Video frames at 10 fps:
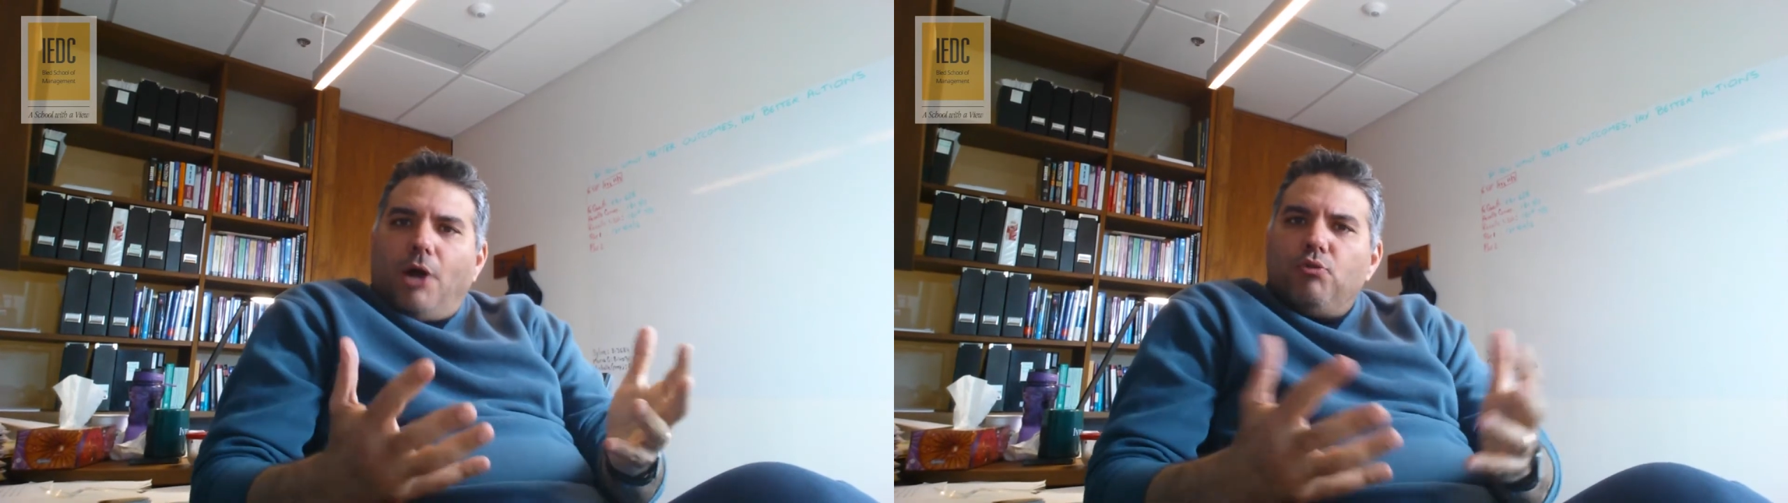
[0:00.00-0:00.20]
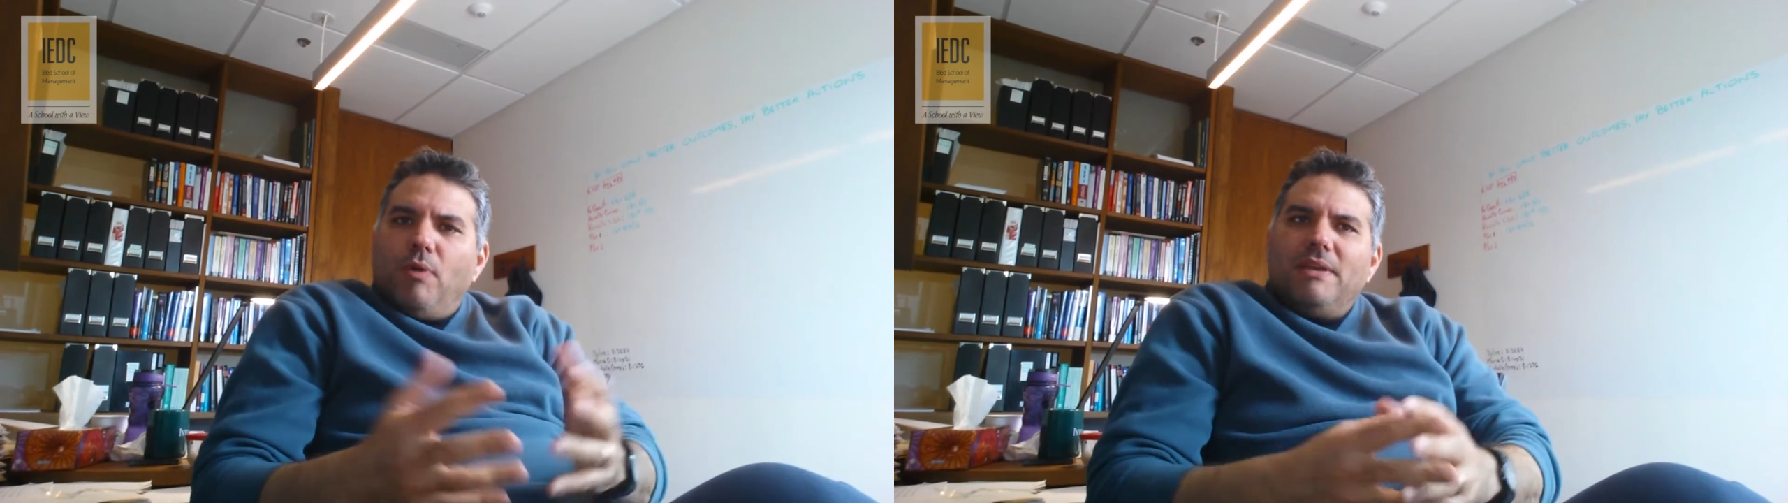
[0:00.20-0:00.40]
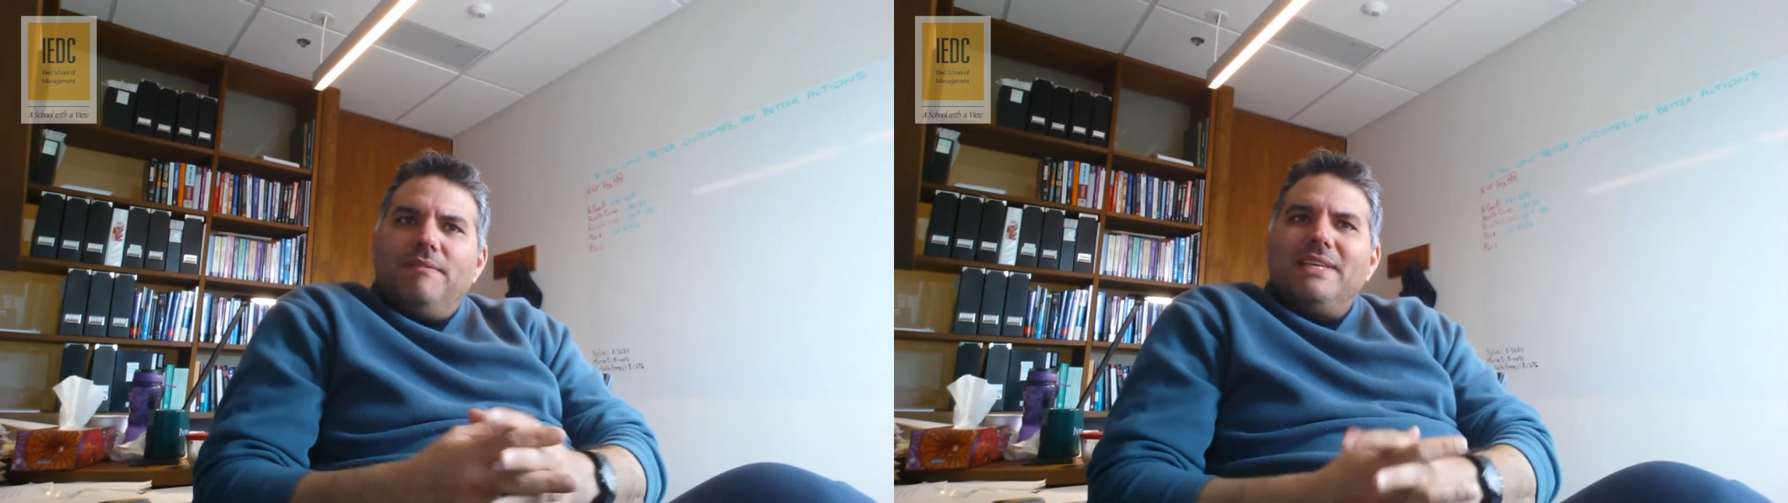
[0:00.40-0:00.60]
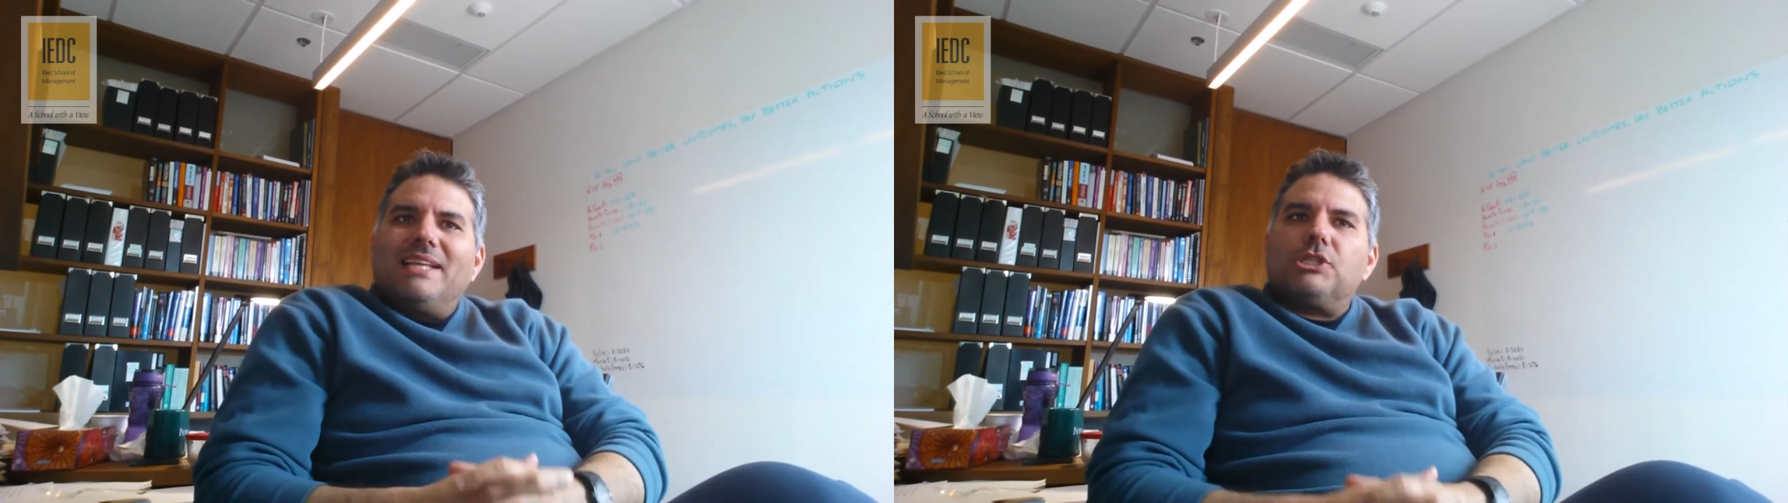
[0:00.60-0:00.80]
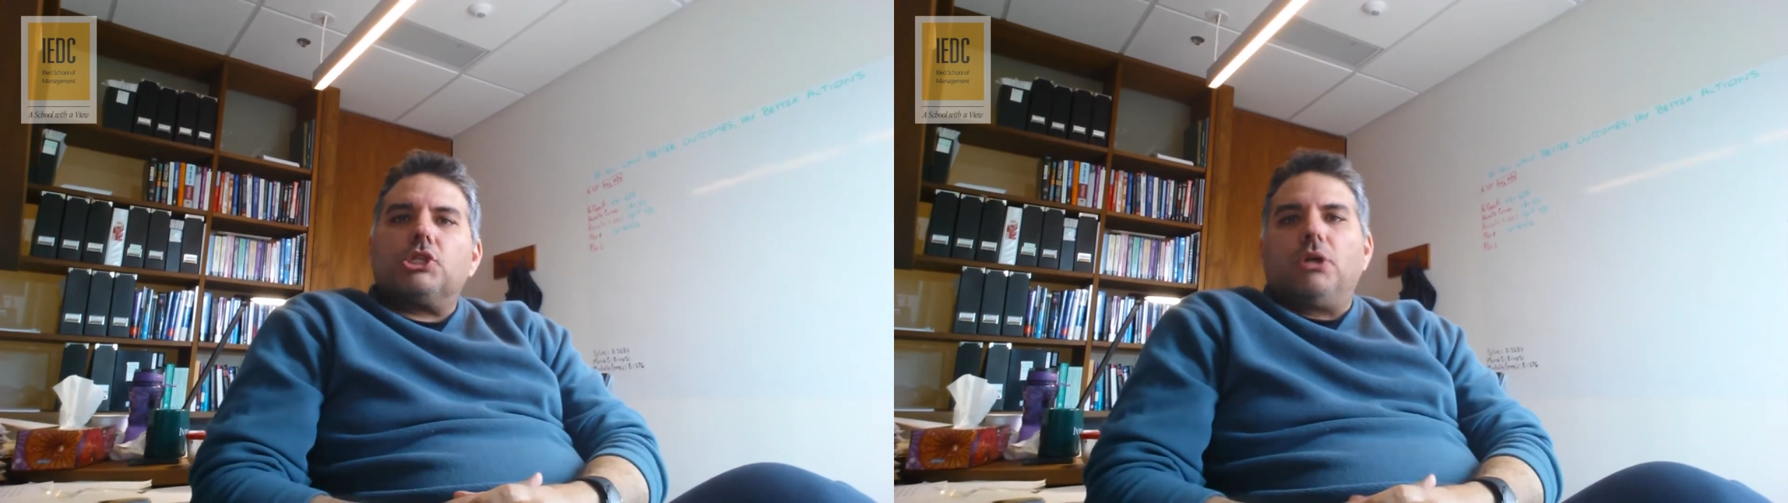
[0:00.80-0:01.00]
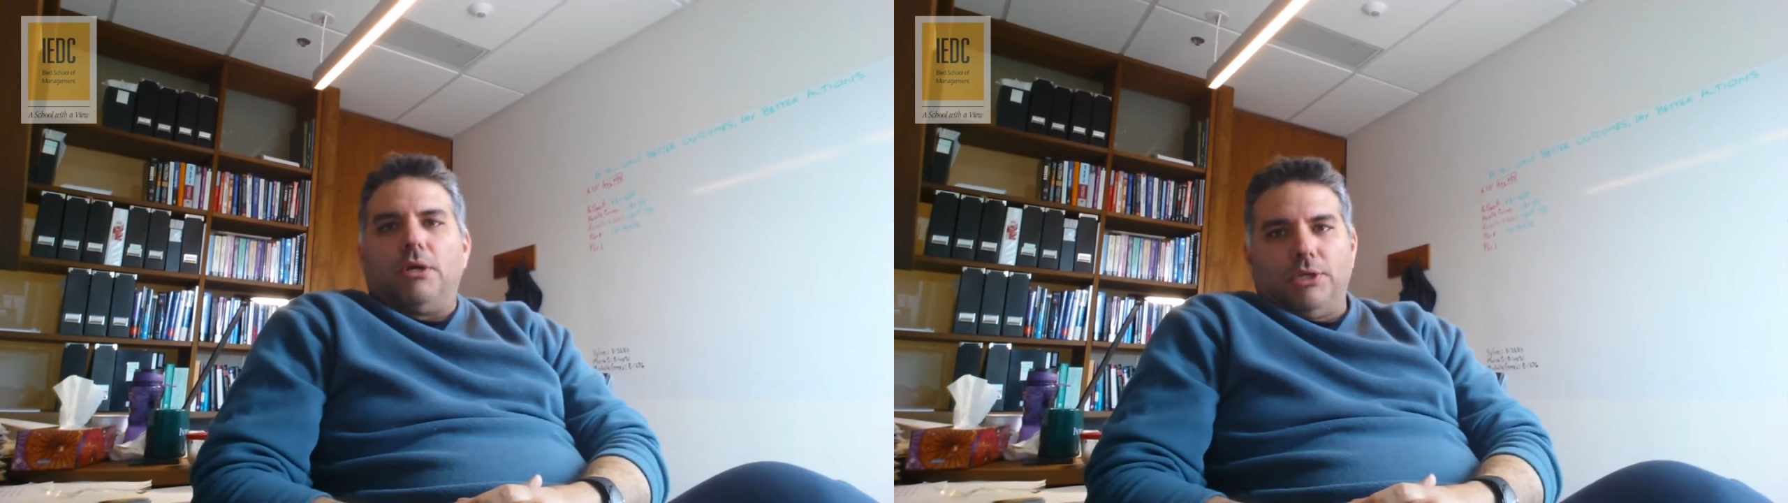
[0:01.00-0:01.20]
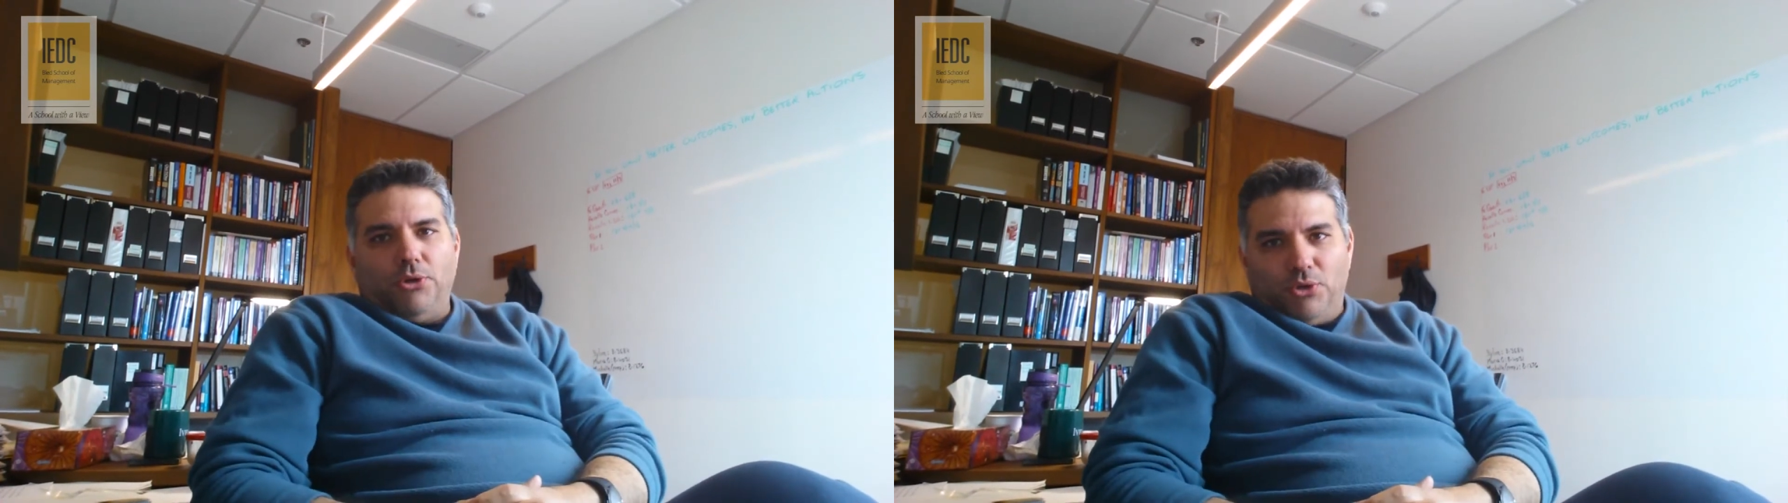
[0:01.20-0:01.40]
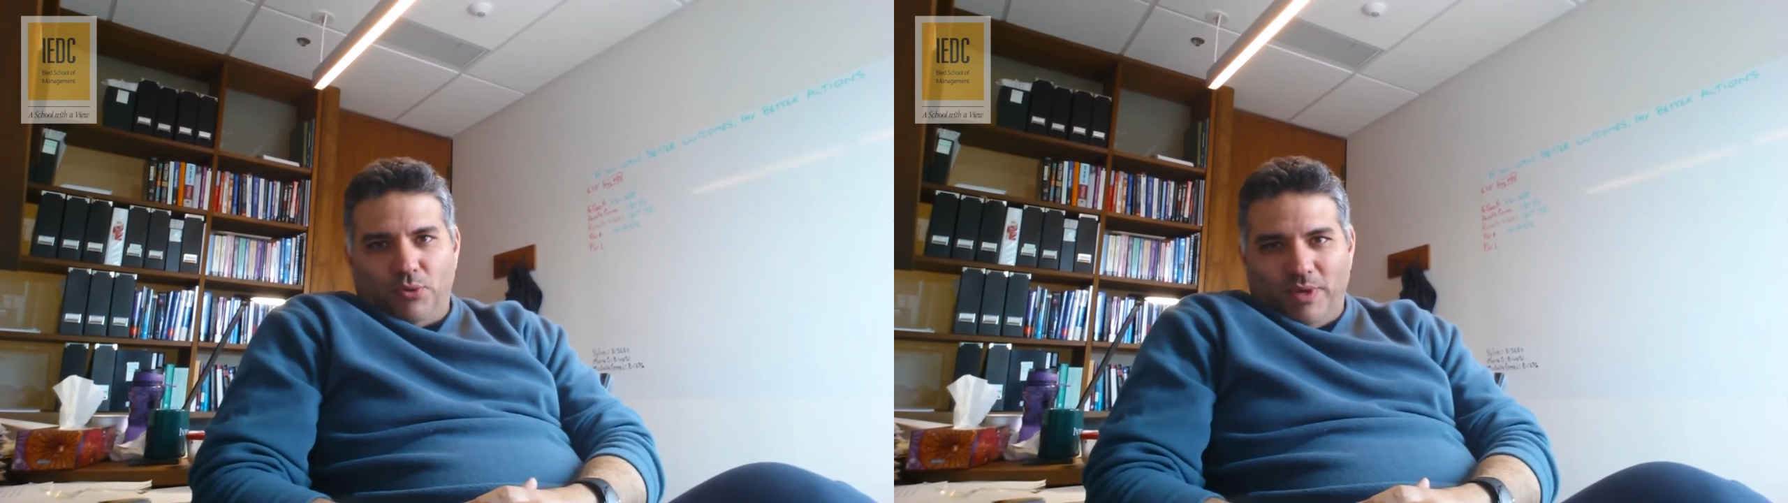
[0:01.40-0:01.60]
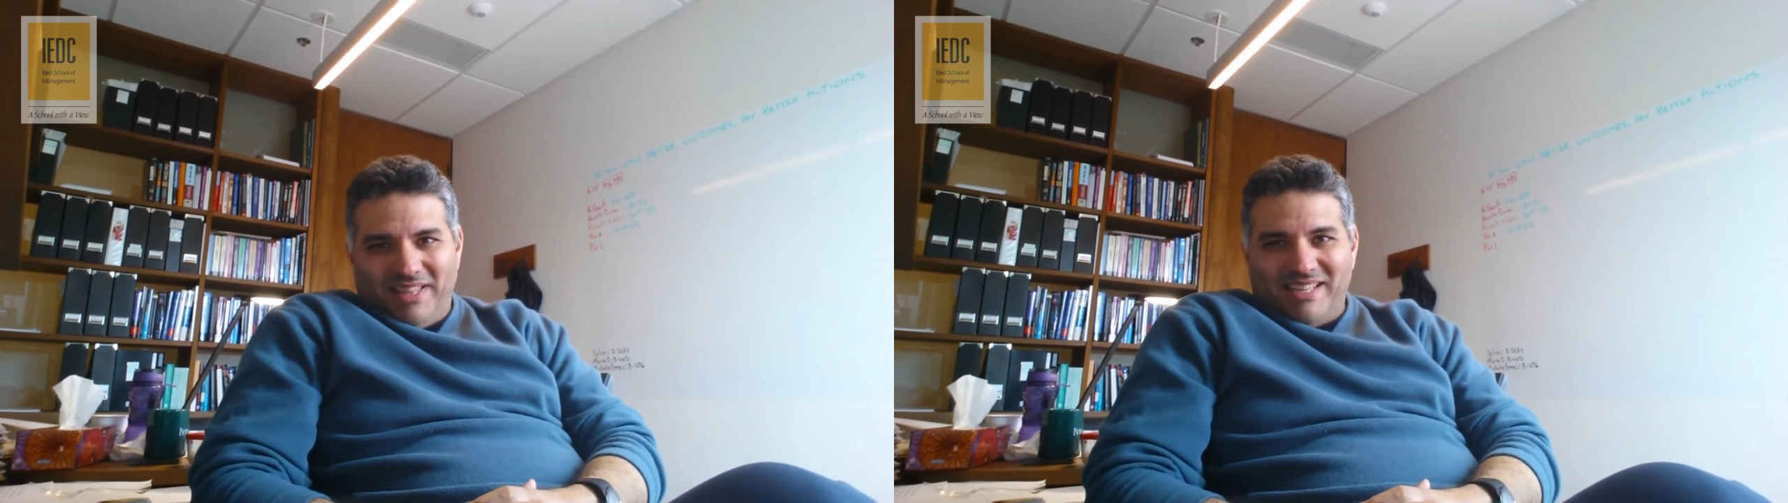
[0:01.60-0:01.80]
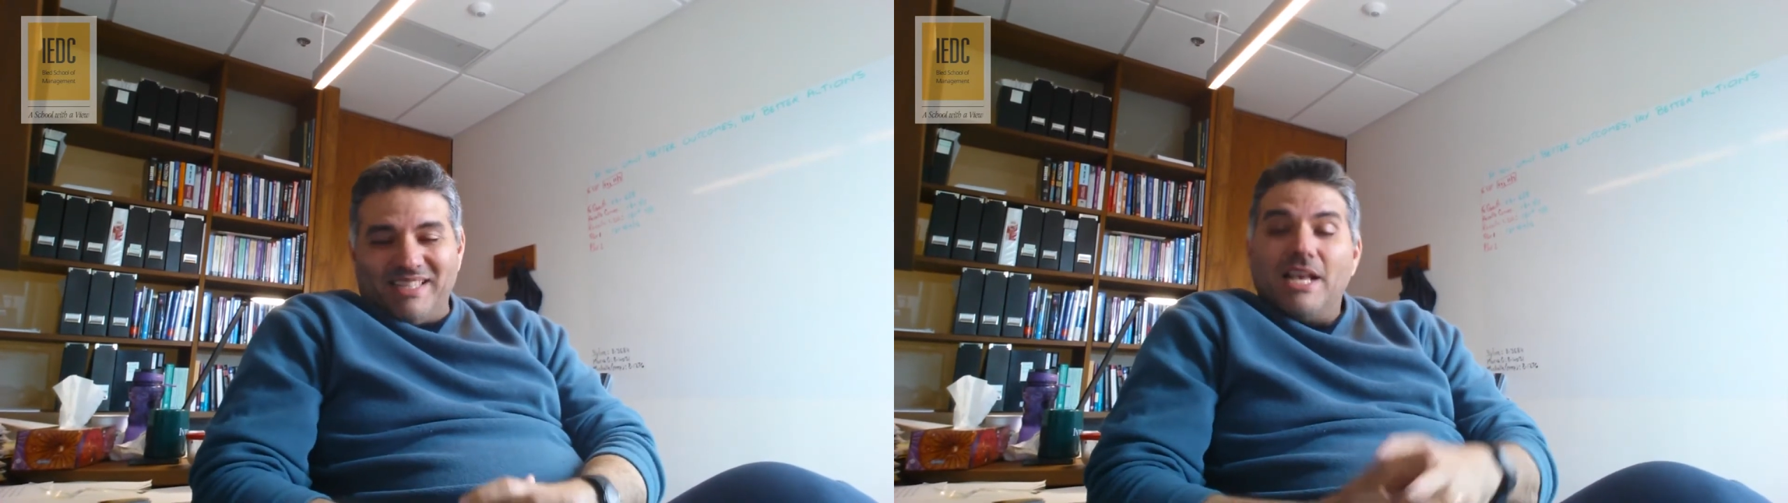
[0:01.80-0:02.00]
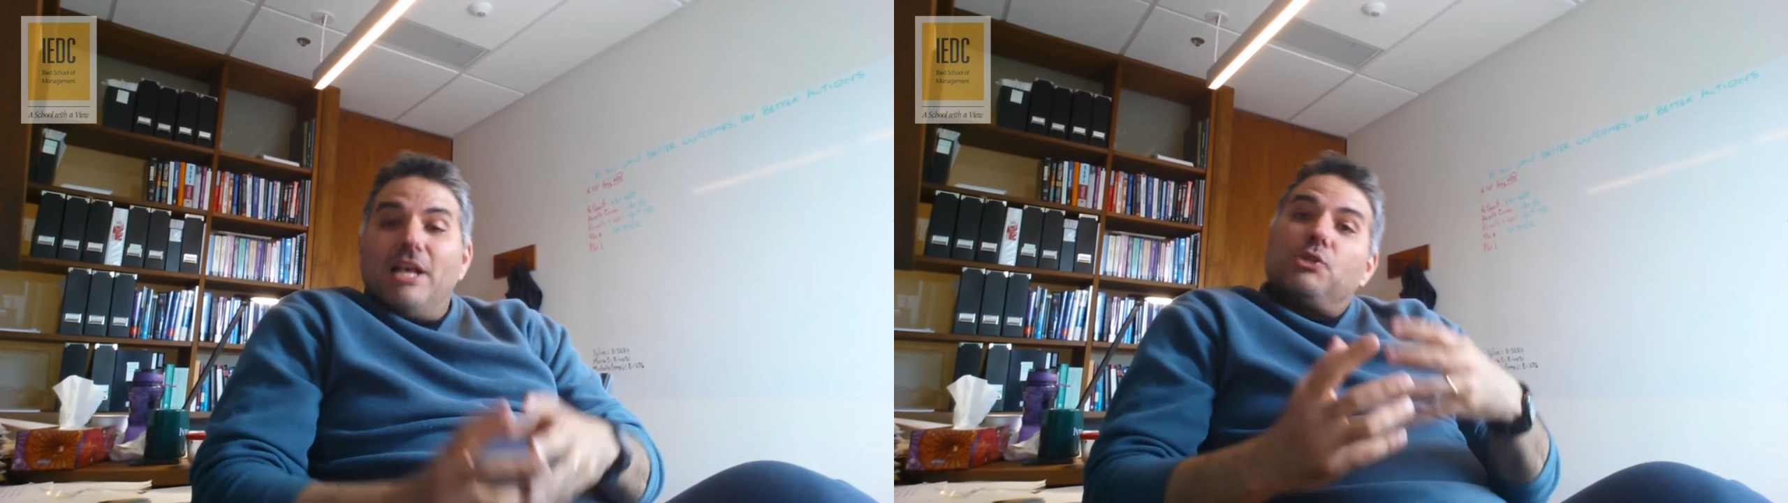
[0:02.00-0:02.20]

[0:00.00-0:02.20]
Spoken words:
How do I even get started on doing this?